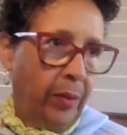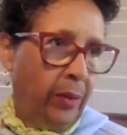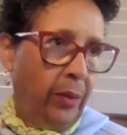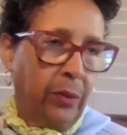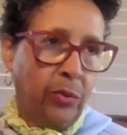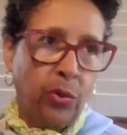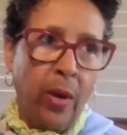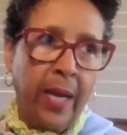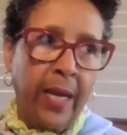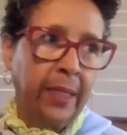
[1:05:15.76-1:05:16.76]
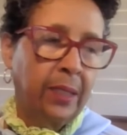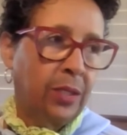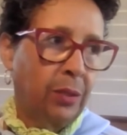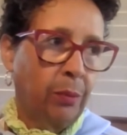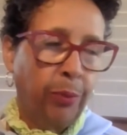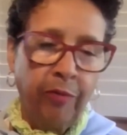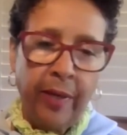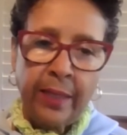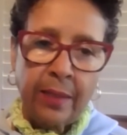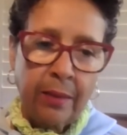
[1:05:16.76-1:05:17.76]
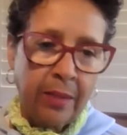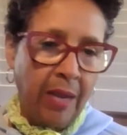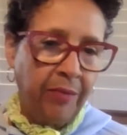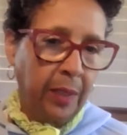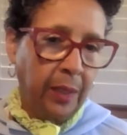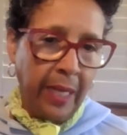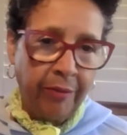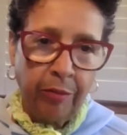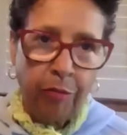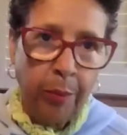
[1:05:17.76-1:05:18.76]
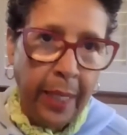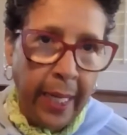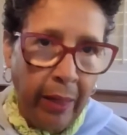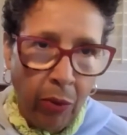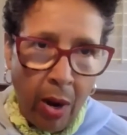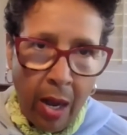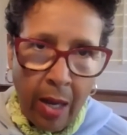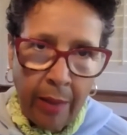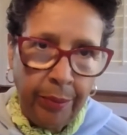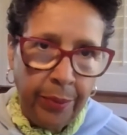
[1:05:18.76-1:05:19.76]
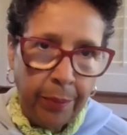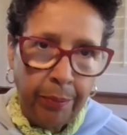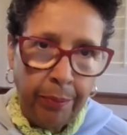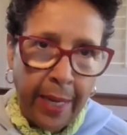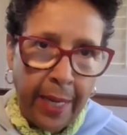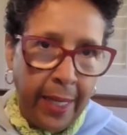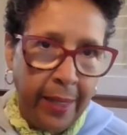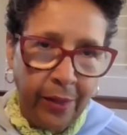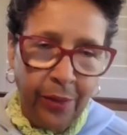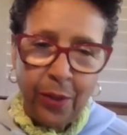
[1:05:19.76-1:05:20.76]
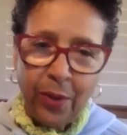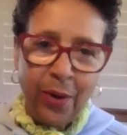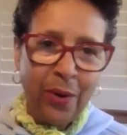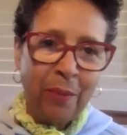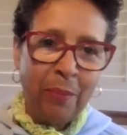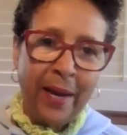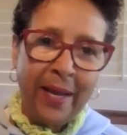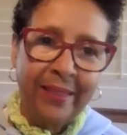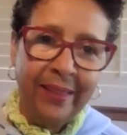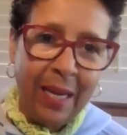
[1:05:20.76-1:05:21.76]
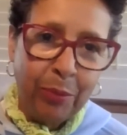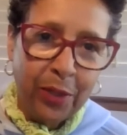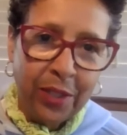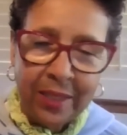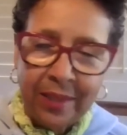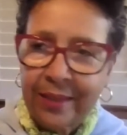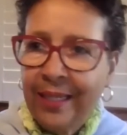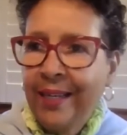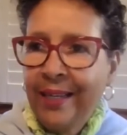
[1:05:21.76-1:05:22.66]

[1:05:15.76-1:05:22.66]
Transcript: you know, trying to prevent 7-Eleven from getting robbed by, you know, by neighborhood